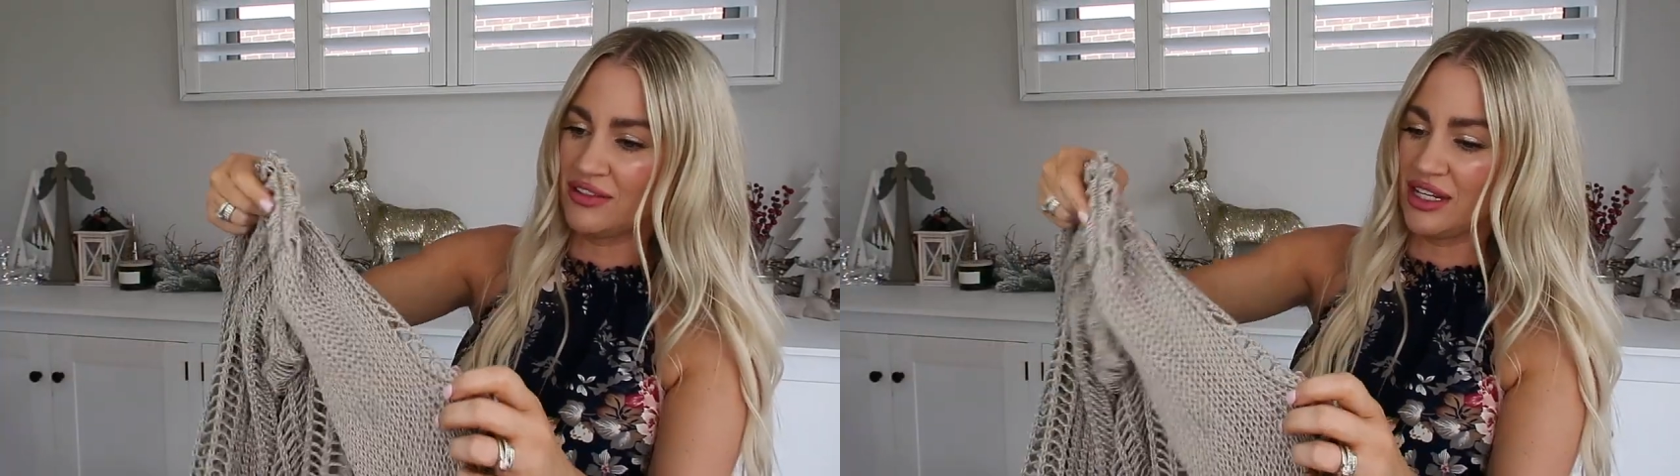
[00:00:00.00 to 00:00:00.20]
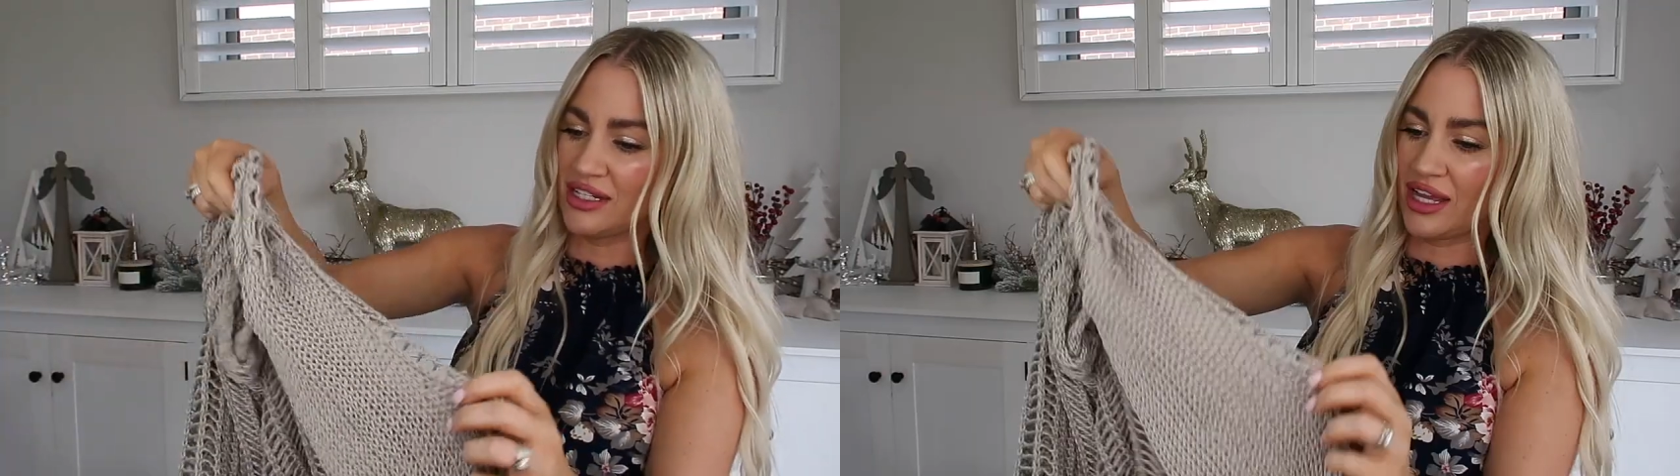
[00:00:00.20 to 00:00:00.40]

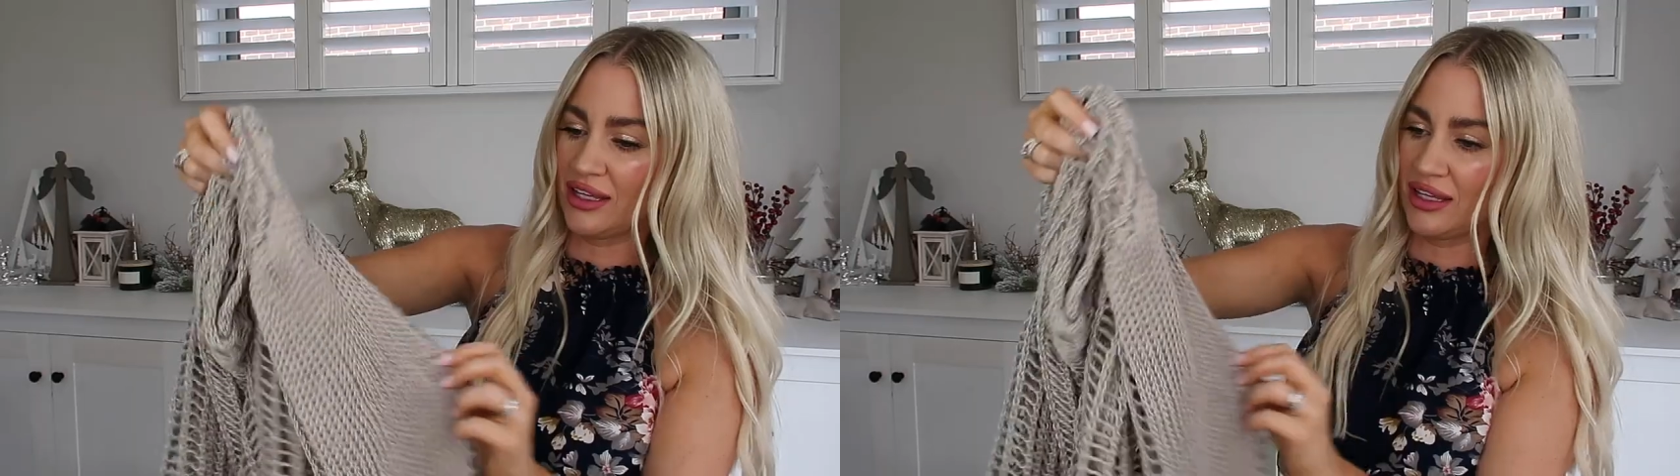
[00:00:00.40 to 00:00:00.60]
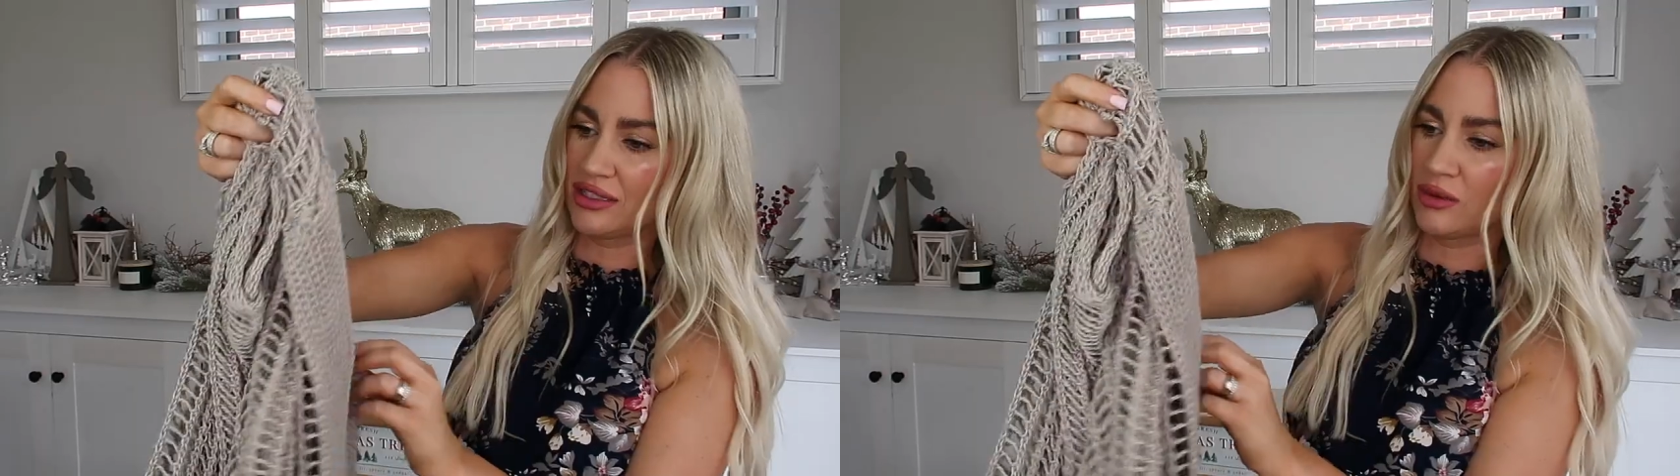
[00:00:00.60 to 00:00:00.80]

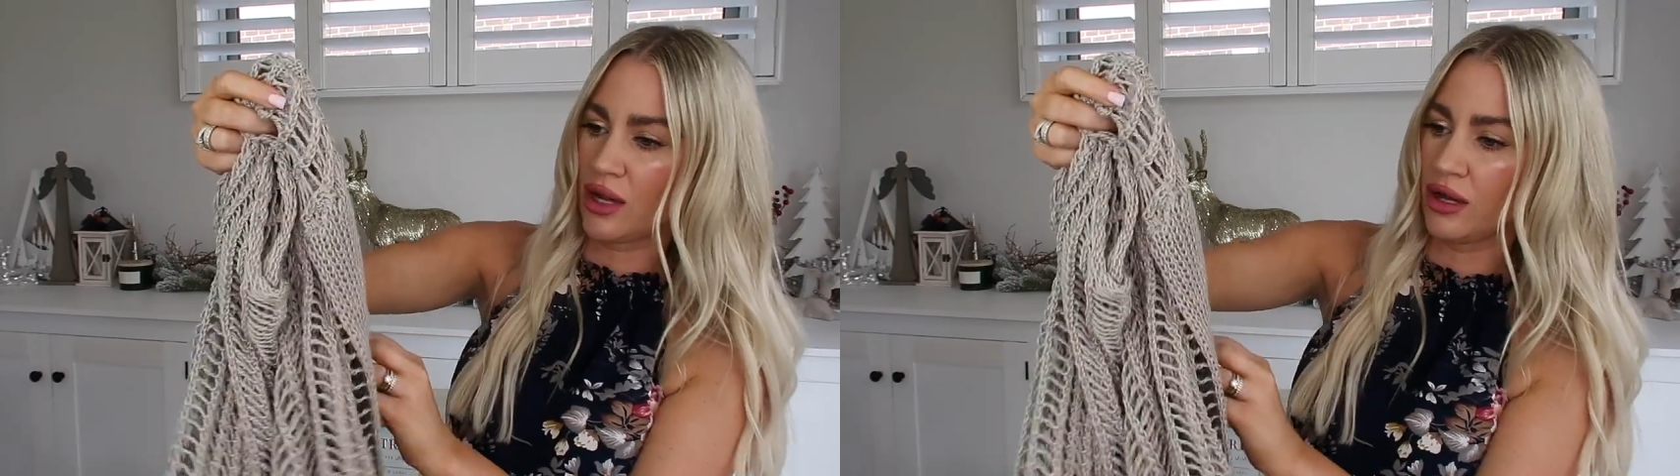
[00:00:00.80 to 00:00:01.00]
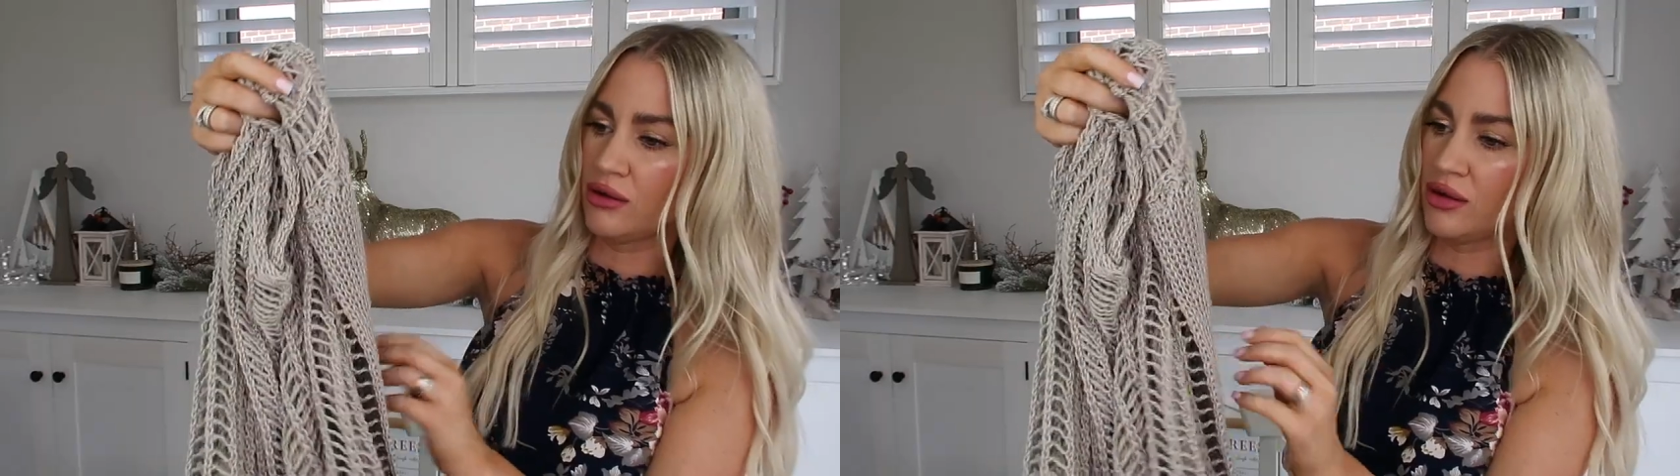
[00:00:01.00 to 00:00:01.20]
detailing as
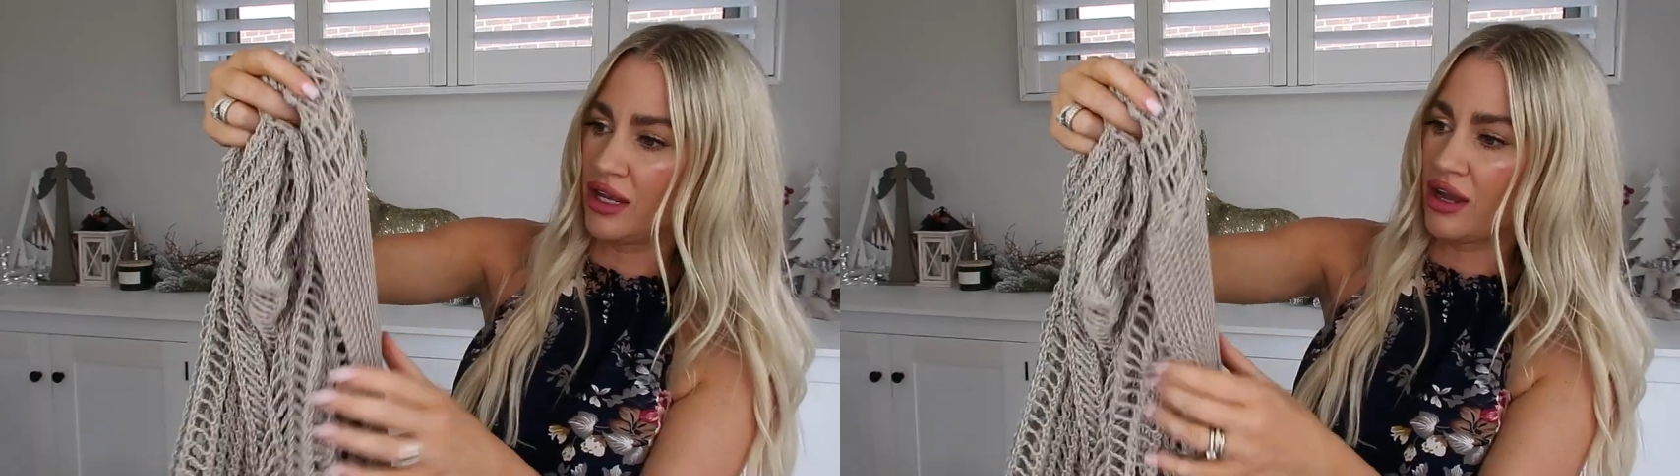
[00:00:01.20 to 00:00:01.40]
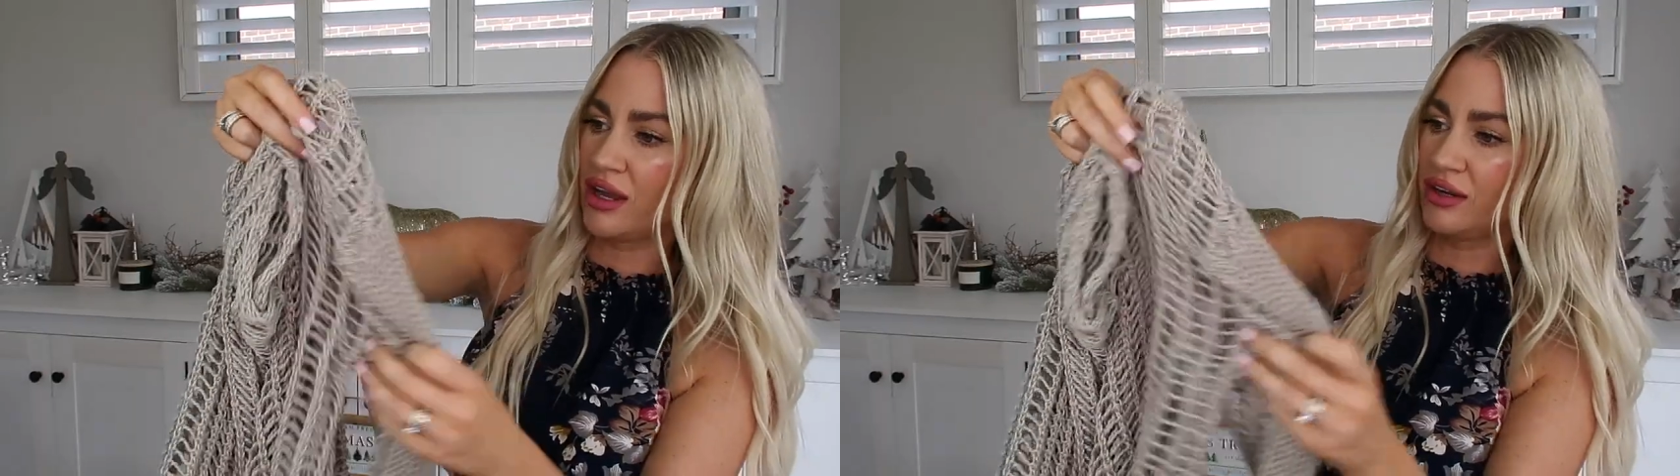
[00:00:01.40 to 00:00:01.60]
well.
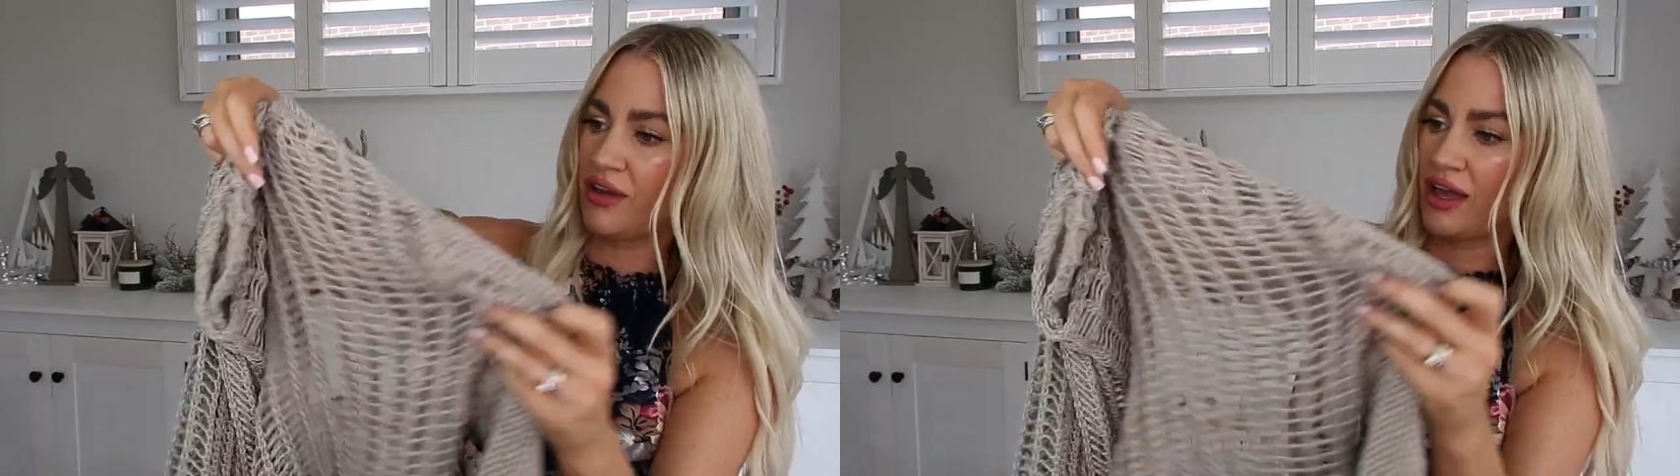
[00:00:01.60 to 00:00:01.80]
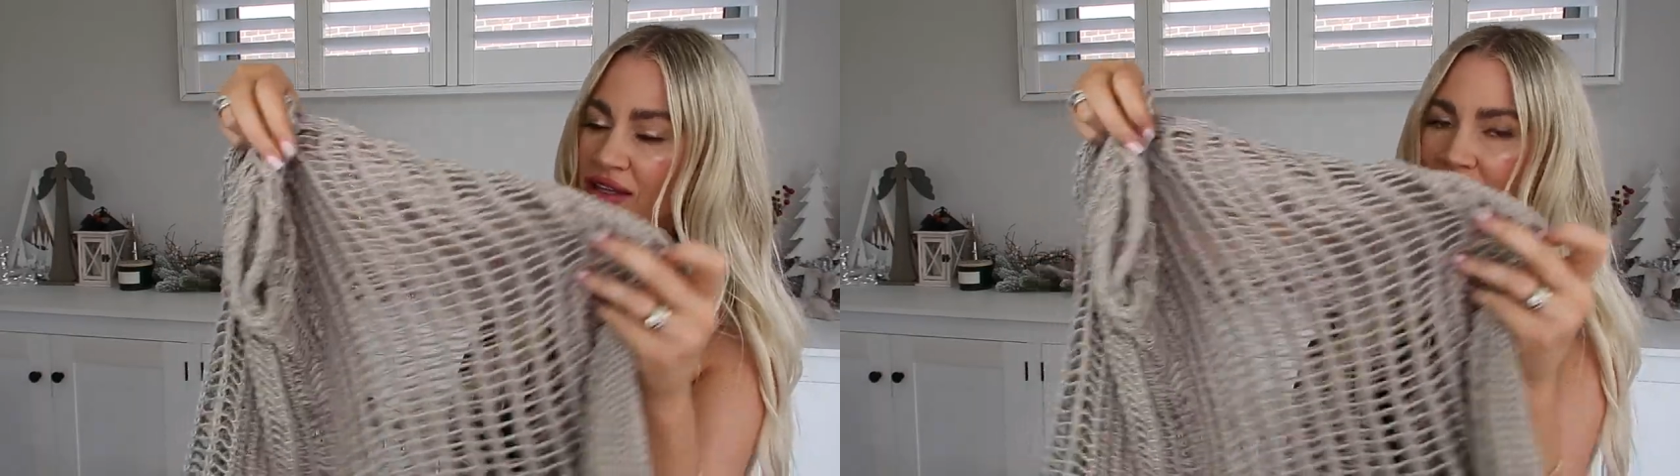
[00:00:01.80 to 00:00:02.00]
It kind of
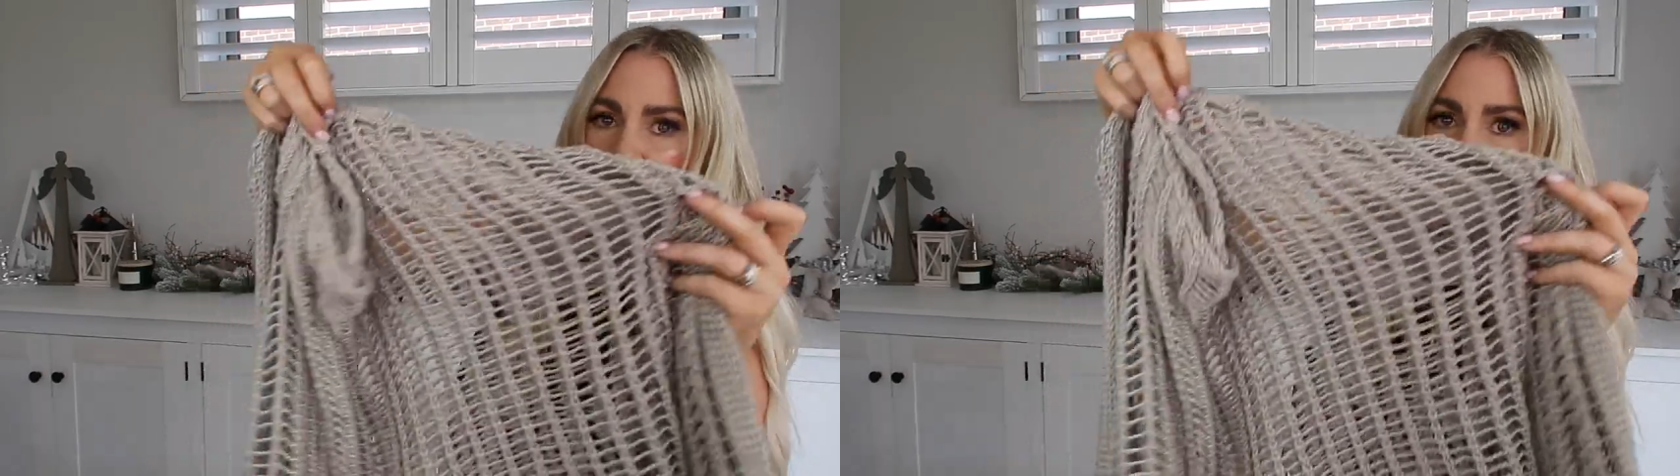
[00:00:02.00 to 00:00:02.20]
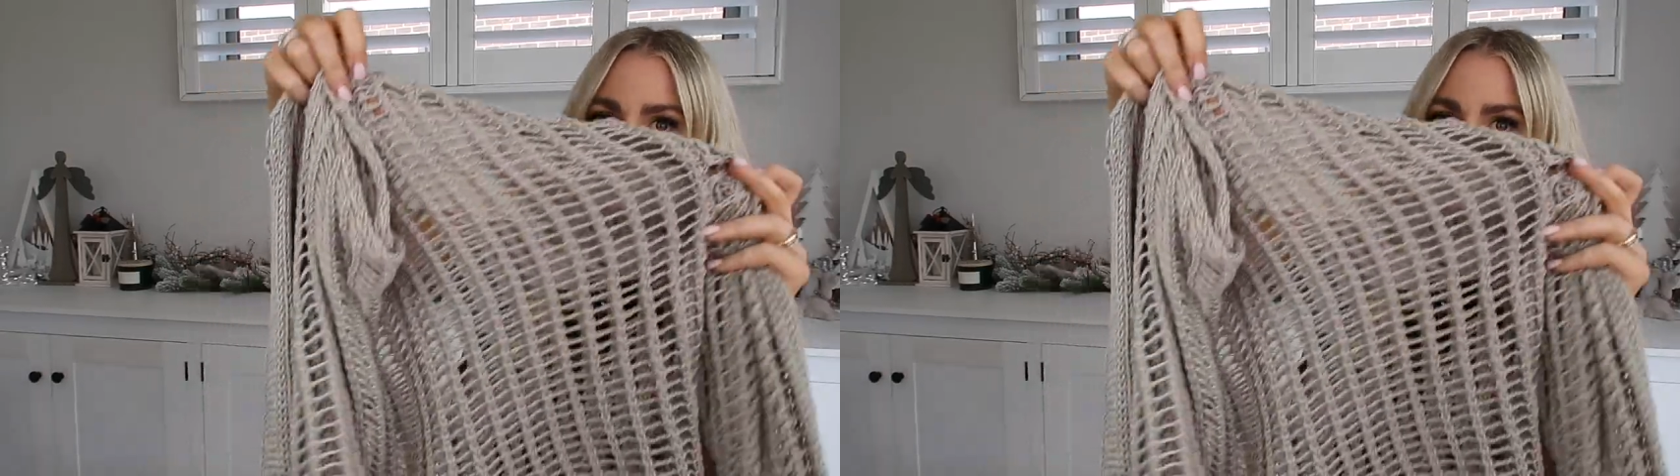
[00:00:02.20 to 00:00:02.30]
has